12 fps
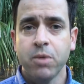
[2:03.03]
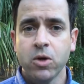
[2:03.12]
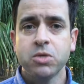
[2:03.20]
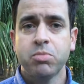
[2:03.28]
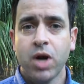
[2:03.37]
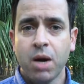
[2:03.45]

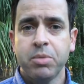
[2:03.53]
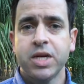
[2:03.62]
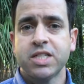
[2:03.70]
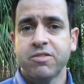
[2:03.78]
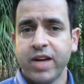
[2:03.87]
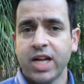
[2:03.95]
most
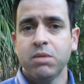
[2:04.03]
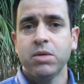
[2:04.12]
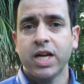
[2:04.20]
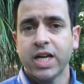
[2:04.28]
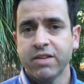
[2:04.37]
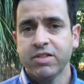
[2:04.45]
properties
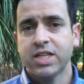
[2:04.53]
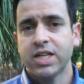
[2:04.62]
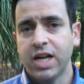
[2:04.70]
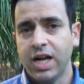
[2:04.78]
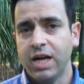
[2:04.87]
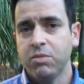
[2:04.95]
available at a given
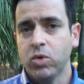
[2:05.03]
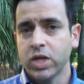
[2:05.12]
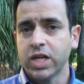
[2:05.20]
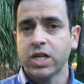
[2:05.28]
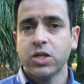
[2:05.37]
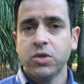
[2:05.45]
time
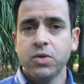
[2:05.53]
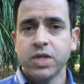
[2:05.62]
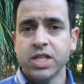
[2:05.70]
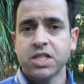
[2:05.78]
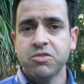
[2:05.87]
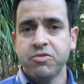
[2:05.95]
will include
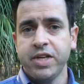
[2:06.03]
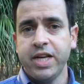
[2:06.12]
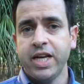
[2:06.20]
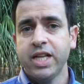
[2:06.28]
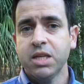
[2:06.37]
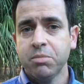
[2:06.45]
this
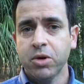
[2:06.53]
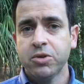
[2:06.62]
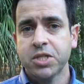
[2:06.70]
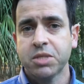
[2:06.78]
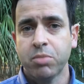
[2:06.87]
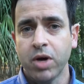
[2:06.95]
fee in the
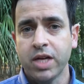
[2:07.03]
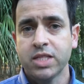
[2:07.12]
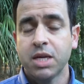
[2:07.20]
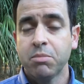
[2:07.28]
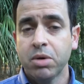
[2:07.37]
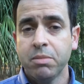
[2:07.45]
purchase
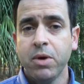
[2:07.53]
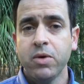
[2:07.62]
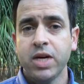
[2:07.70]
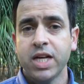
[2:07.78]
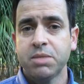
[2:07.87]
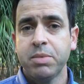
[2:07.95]
price and
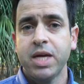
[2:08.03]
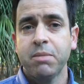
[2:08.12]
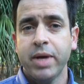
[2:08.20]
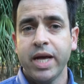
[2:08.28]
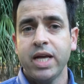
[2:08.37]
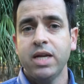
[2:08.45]
promote it as being
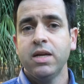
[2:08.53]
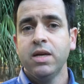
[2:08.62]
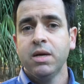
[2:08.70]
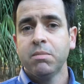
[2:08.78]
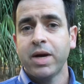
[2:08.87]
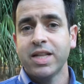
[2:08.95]
paid
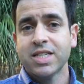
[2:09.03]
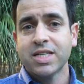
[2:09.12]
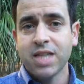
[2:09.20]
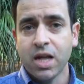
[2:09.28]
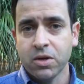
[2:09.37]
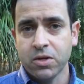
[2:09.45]
by the
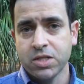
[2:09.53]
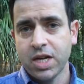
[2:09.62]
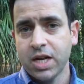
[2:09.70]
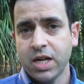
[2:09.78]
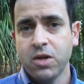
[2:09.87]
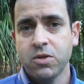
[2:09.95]
sellers
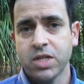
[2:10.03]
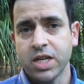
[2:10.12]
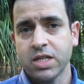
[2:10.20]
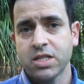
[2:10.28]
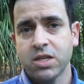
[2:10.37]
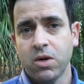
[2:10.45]
at
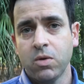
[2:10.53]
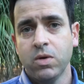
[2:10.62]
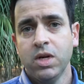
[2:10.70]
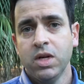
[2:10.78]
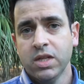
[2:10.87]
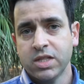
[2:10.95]
closing. So
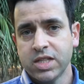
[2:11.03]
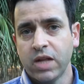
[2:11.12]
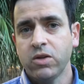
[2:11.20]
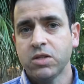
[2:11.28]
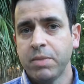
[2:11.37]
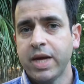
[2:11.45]
the
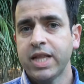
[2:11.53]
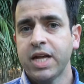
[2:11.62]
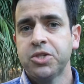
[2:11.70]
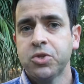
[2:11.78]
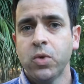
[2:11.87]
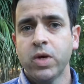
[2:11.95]
sellers make
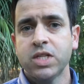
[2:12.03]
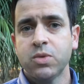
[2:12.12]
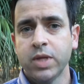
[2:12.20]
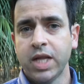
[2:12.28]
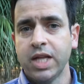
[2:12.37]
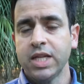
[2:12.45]
that choice
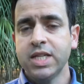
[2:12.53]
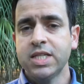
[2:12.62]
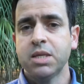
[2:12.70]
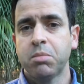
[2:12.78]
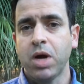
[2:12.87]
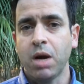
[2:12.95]
when they
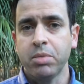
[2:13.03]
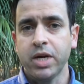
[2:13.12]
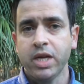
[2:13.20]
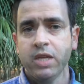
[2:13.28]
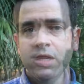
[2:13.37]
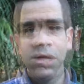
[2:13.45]
list the
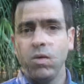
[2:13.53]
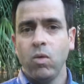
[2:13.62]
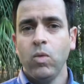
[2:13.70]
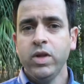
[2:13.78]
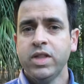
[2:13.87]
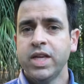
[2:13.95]
property,
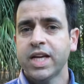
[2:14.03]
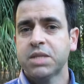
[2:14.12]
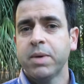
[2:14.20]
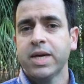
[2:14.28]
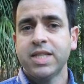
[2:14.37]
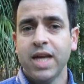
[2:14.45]
with the
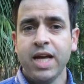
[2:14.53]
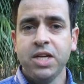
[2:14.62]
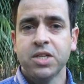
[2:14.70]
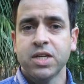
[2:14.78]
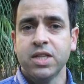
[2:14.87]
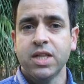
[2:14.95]

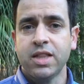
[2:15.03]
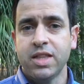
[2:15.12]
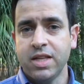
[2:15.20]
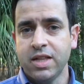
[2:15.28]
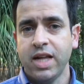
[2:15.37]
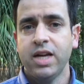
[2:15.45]
expectation that
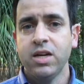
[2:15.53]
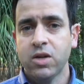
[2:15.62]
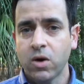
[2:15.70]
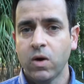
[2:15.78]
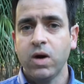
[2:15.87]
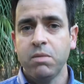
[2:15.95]
the then
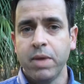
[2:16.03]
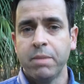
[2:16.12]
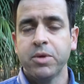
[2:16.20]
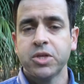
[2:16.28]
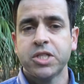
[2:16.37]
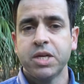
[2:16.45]
current
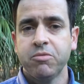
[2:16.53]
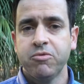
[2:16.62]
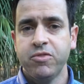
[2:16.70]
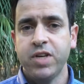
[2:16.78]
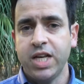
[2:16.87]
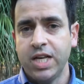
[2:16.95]
membership
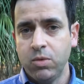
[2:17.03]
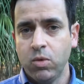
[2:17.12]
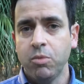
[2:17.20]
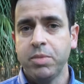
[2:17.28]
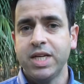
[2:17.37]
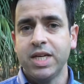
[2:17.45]
fee
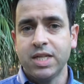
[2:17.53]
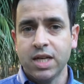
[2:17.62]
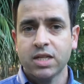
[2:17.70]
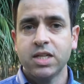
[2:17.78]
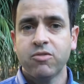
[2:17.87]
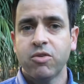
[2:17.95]
will be
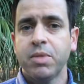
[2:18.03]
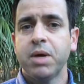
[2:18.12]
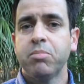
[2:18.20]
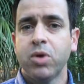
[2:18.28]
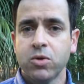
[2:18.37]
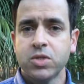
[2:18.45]
deducted from
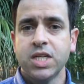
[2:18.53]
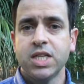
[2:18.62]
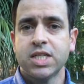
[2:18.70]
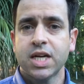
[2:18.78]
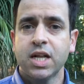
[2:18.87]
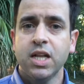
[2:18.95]
their
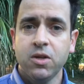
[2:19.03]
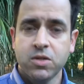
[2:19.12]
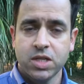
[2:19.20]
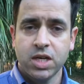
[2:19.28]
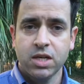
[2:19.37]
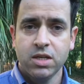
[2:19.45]
proceeds at
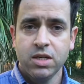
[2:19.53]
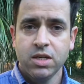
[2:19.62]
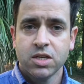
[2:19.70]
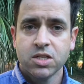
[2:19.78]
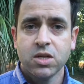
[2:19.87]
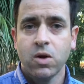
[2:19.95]
closing.
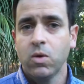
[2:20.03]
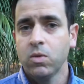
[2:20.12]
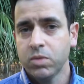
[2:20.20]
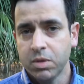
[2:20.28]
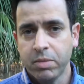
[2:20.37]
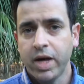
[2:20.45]

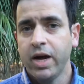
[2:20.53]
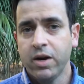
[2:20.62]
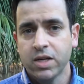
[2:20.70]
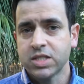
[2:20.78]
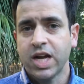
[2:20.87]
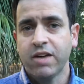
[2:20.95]
So the
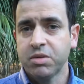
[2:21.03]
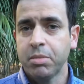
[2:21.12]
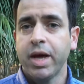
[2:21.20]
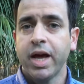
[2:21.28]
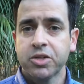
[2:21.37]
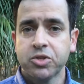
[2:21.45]
buyer doesn't have to
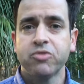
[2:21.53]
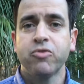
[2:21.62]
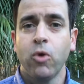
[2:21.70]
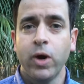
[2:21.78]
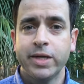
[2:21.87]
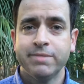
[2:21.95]
pay extra
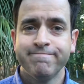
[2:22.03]
for it.